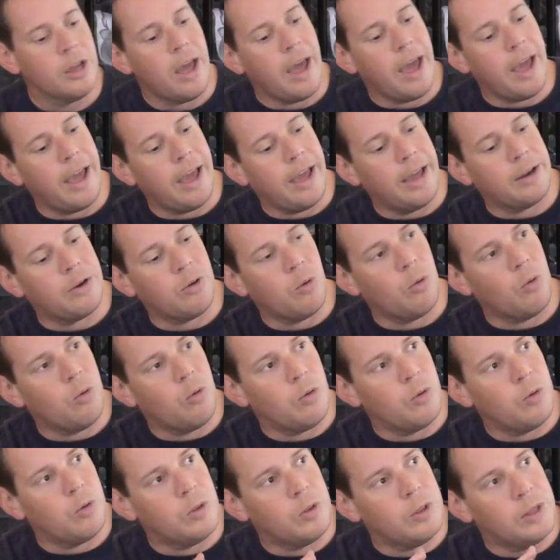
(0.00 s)
And
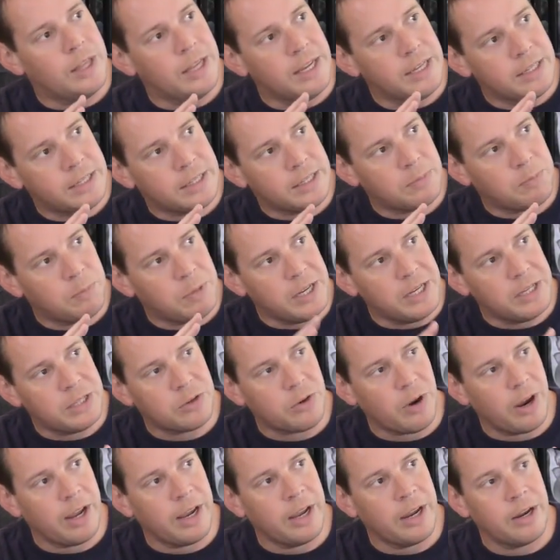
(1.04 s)
this piece
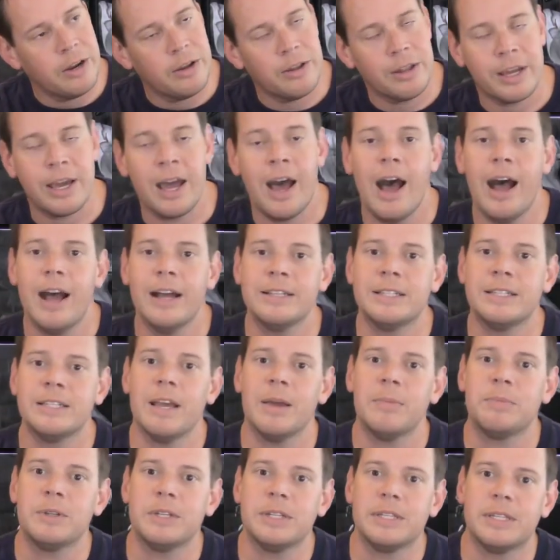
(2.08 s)
right here, the
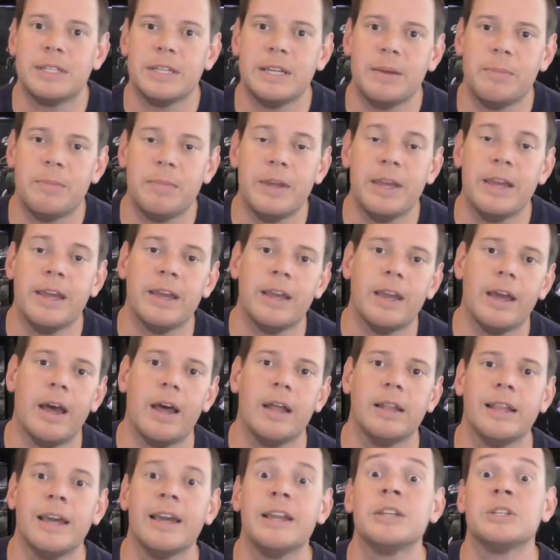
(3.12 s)
concept is the big
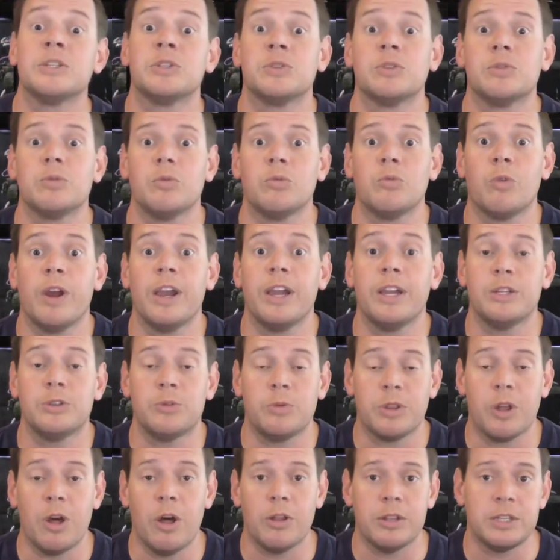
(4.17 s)
latest rage
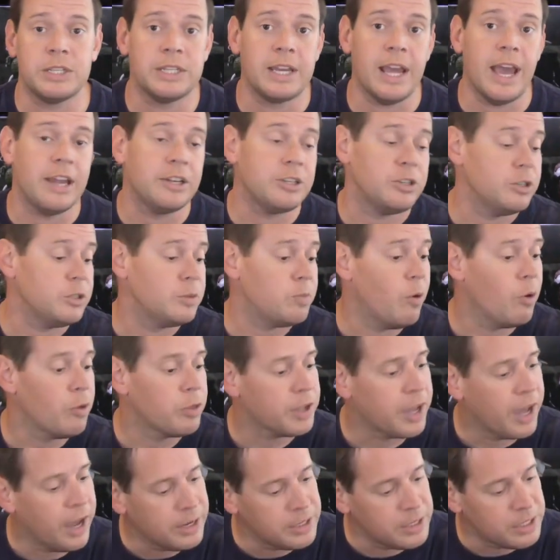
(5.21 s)
with all the statues,
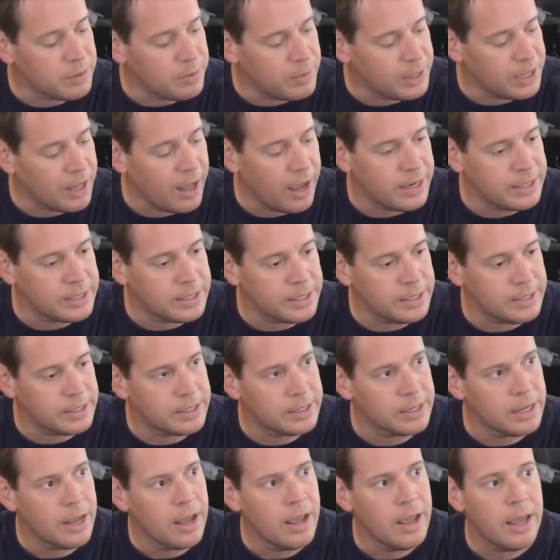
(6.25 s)
both custom and
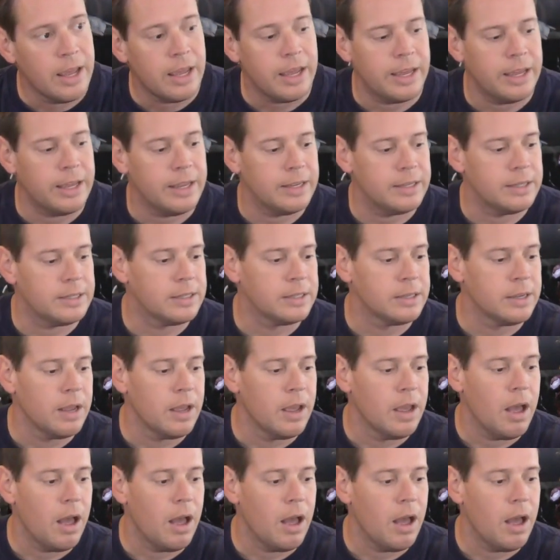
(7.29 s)
licensed, is